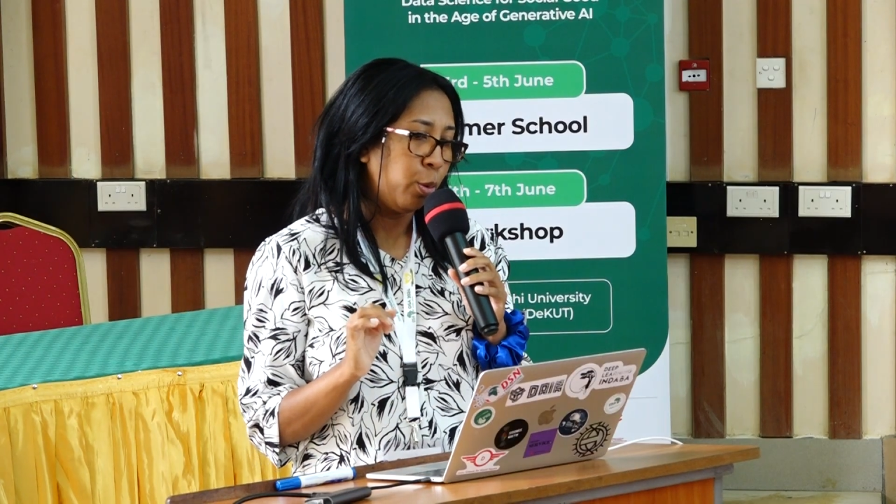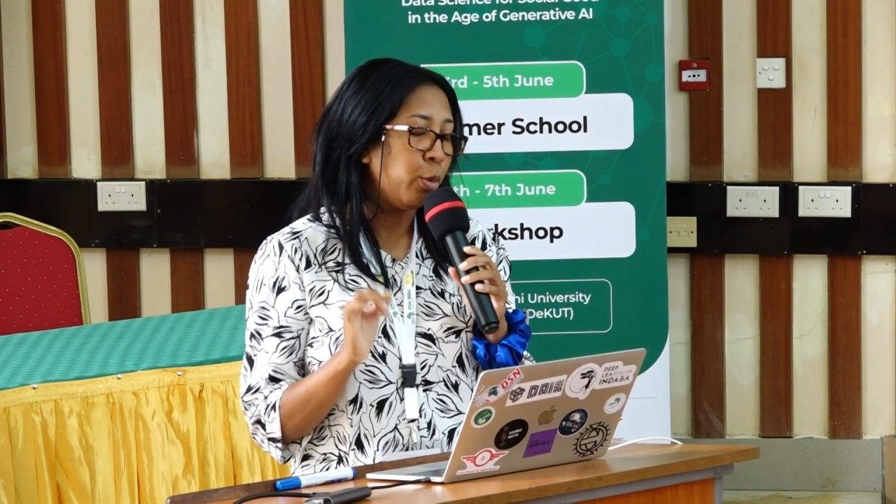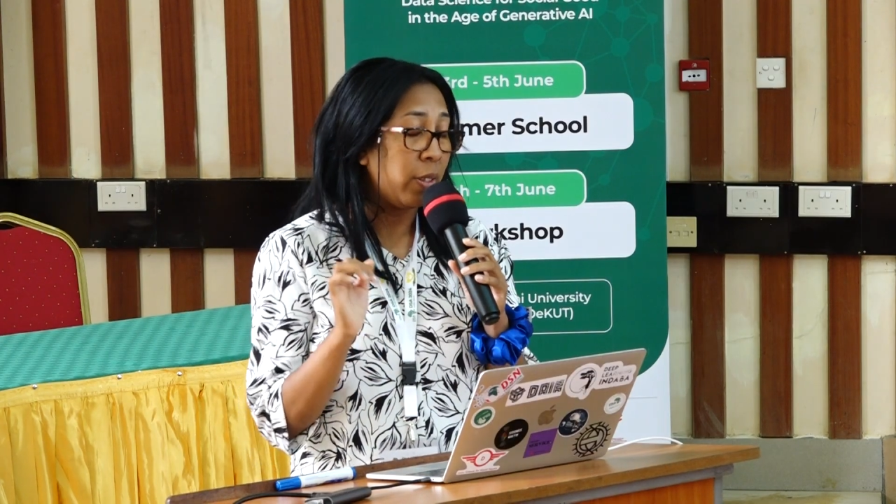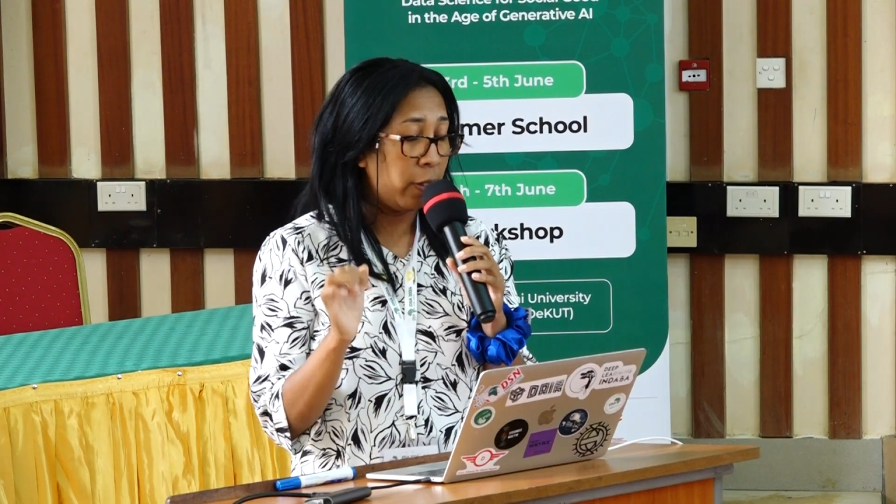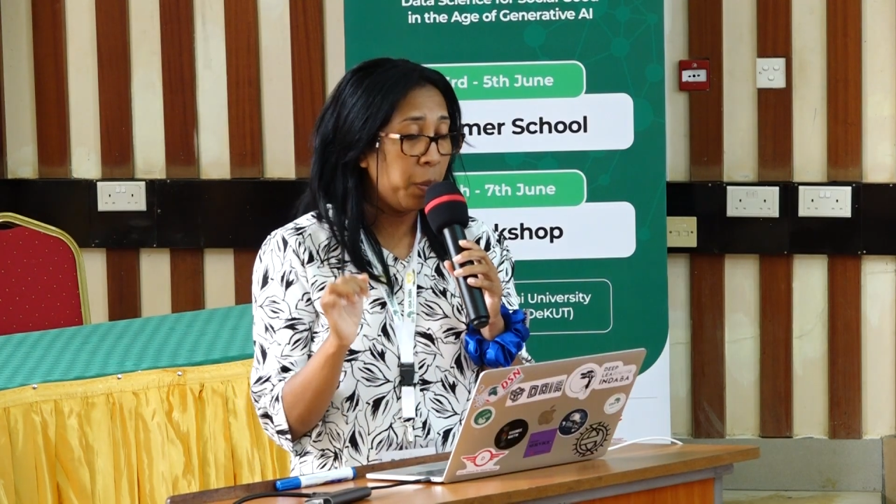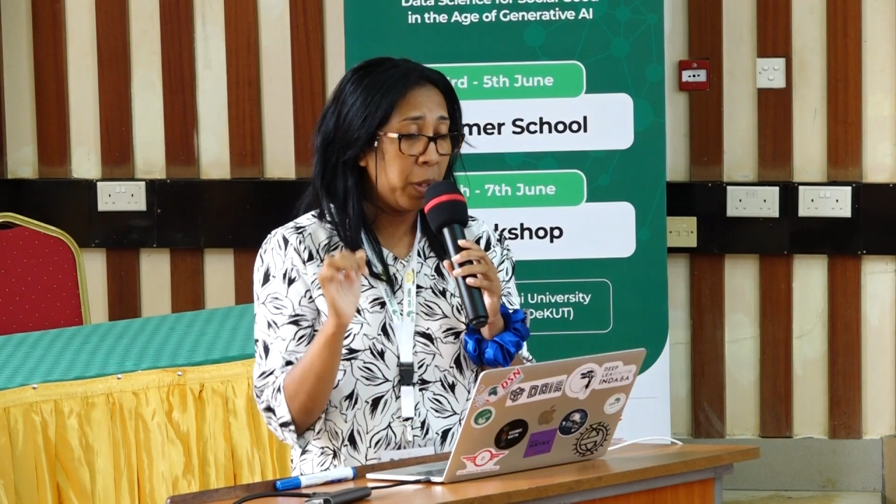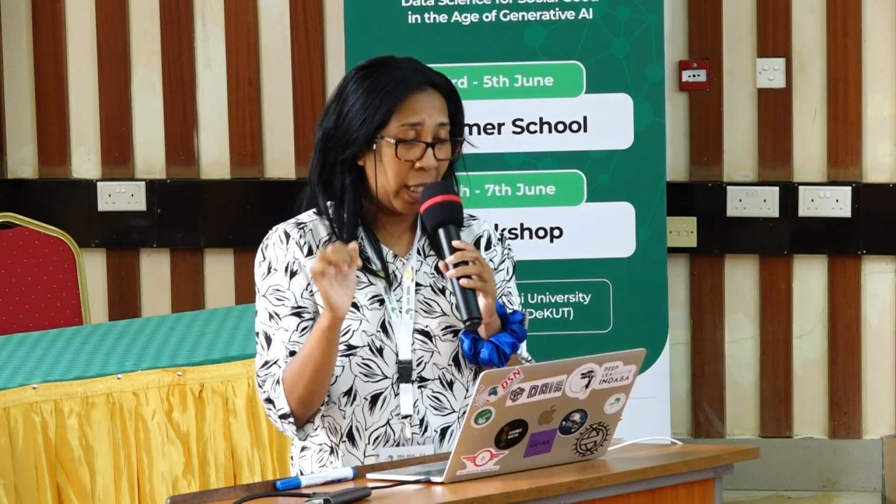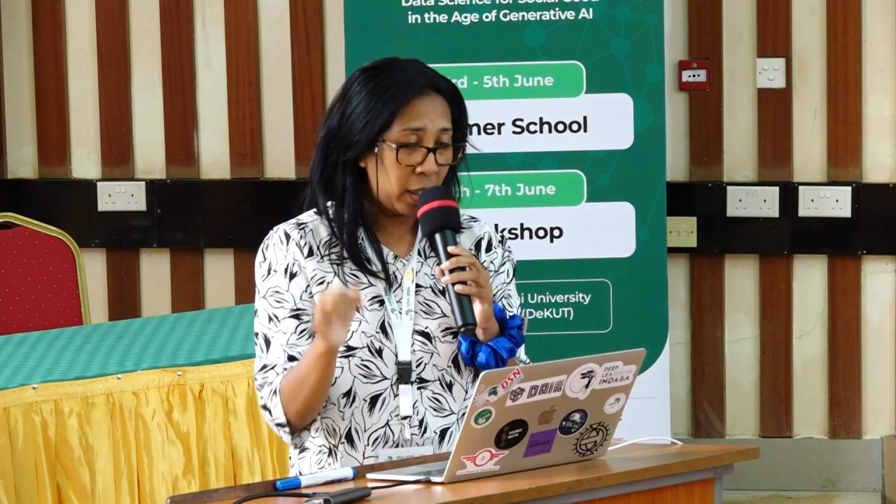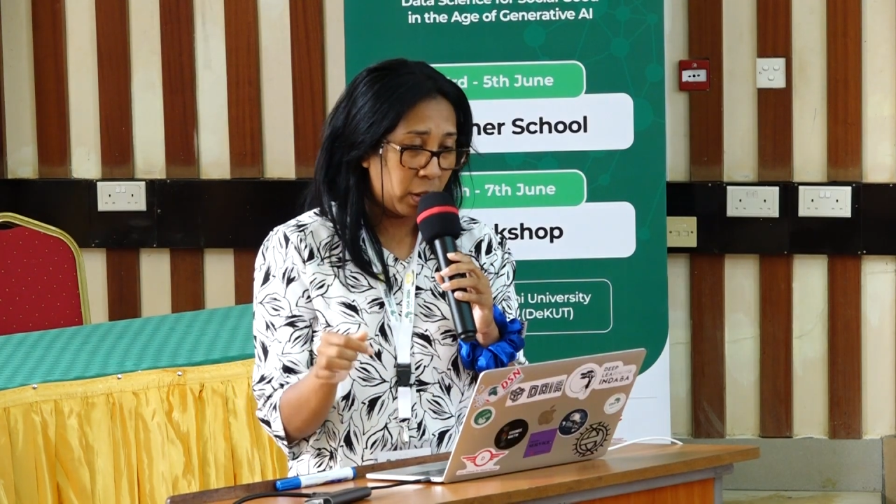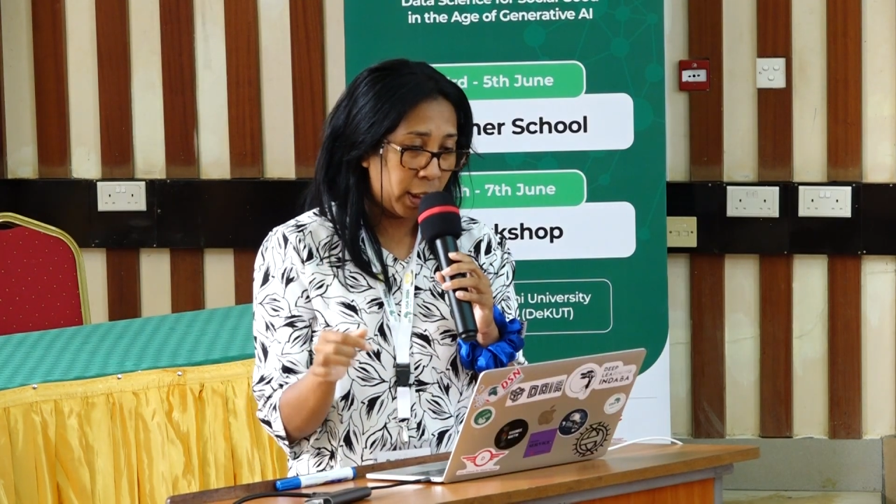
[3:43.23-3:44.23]
develop an
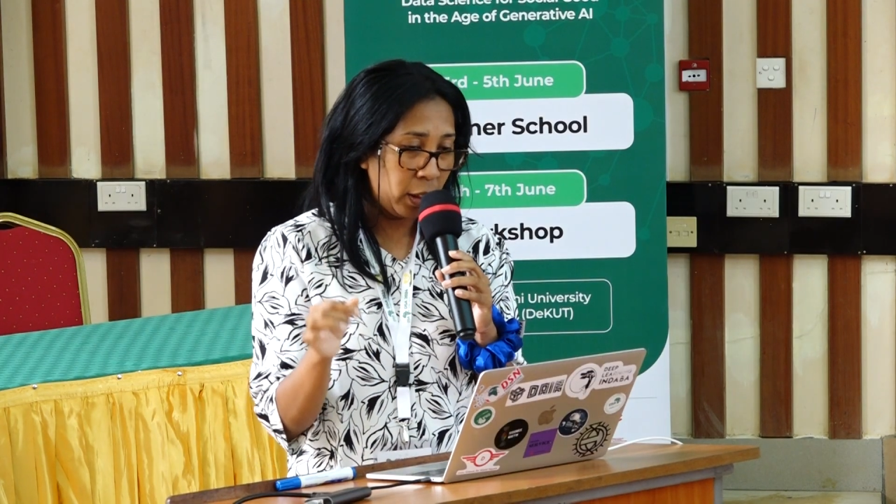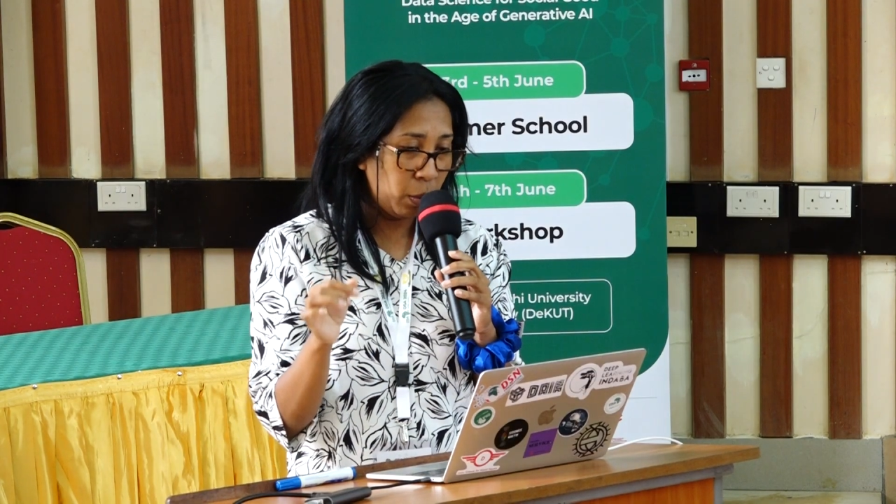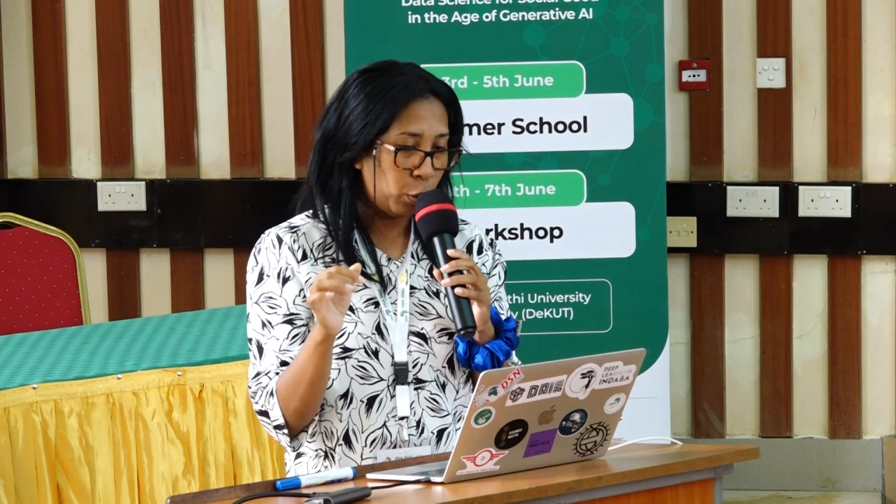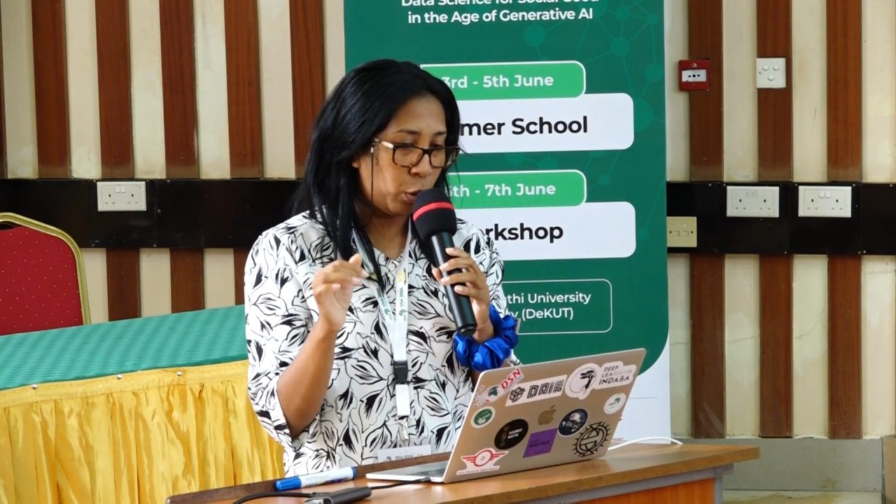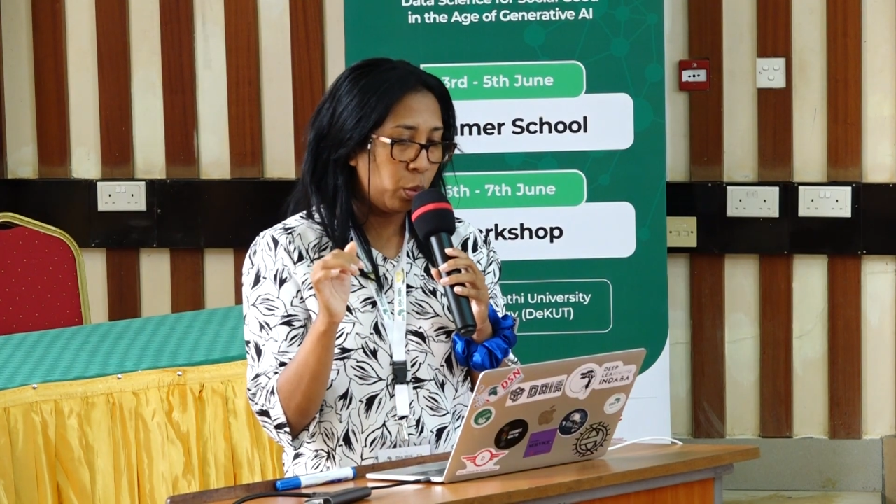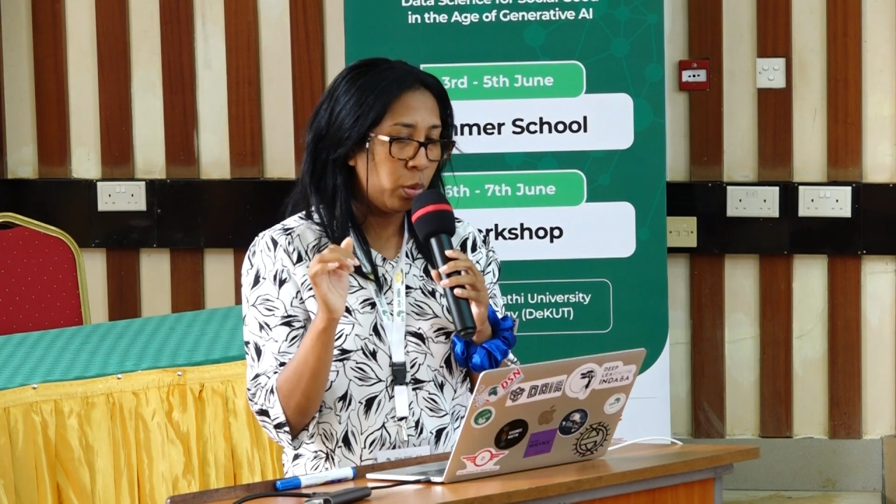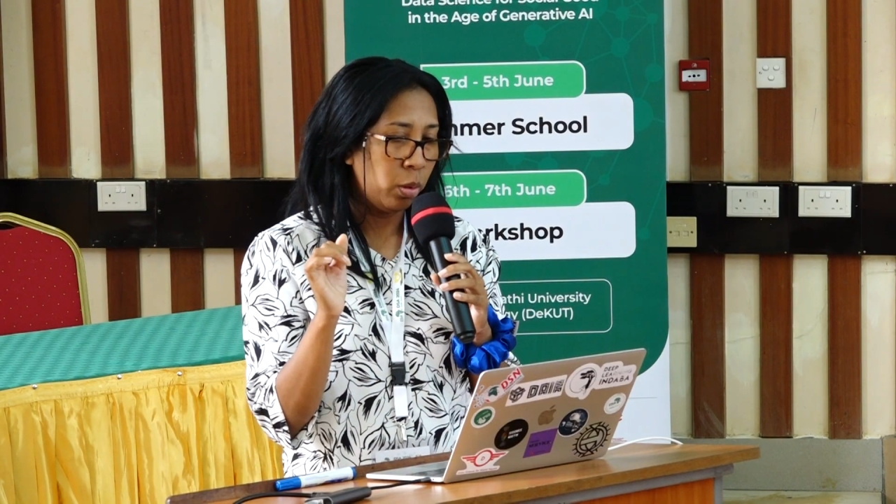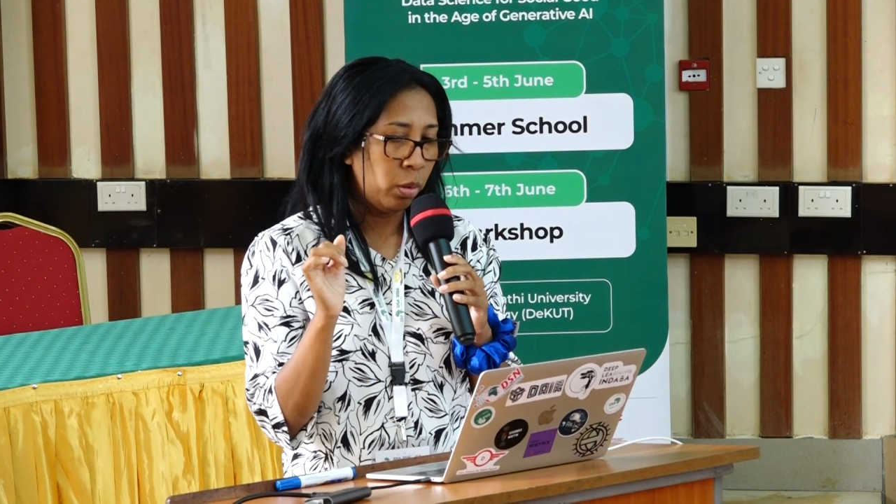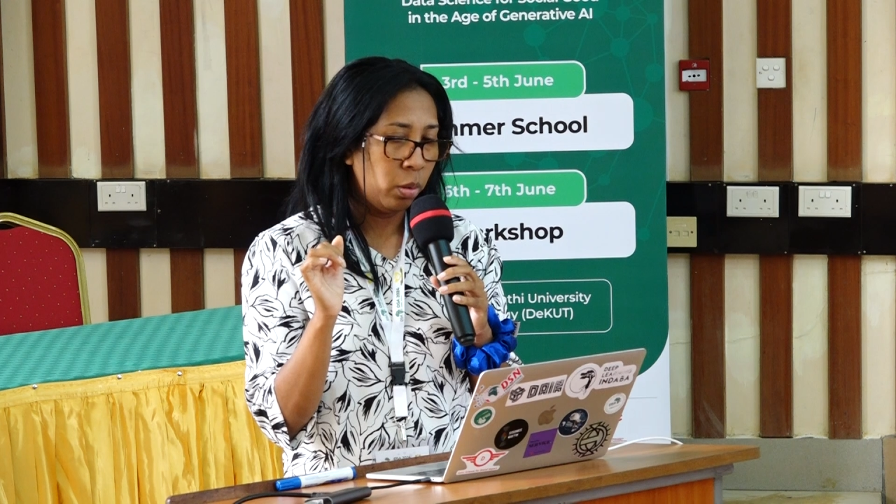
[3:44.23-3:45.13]
algorithm to